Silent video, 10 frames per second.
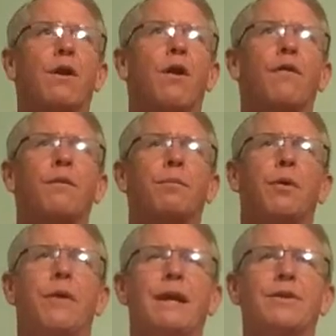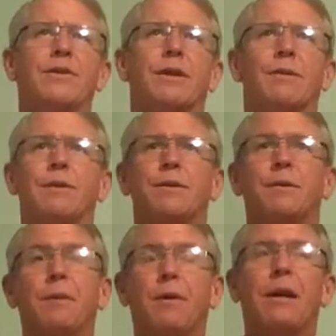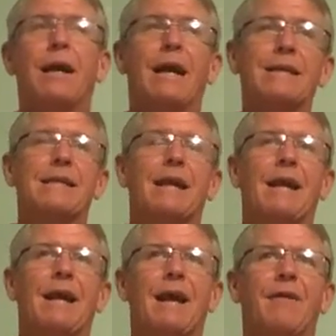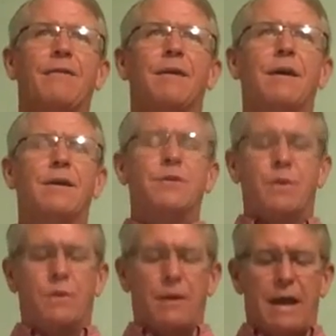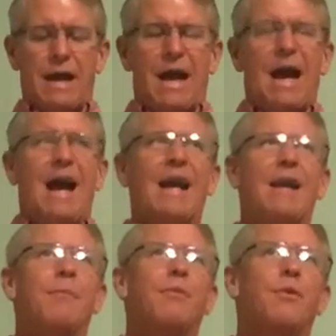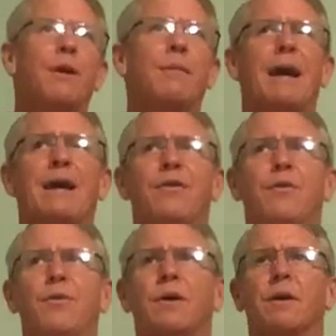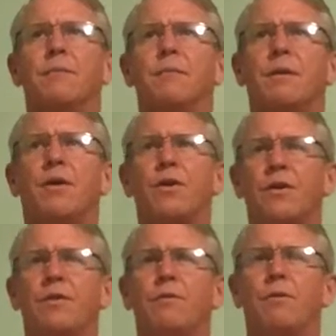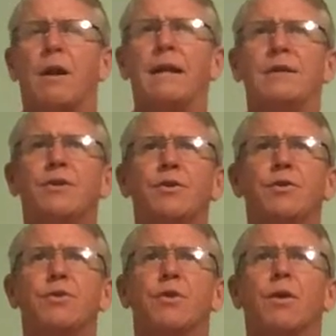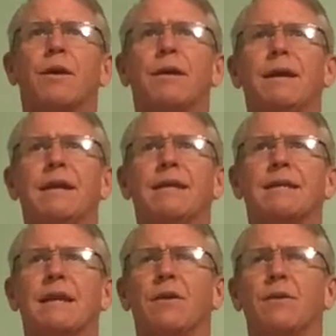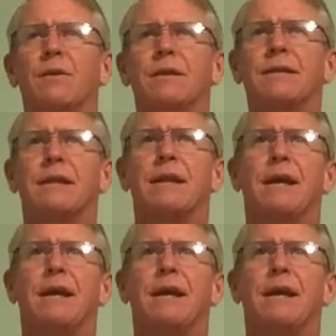overpronation, which apparently I did not have. So I ended up going back to a good running shoe store in St. Louis and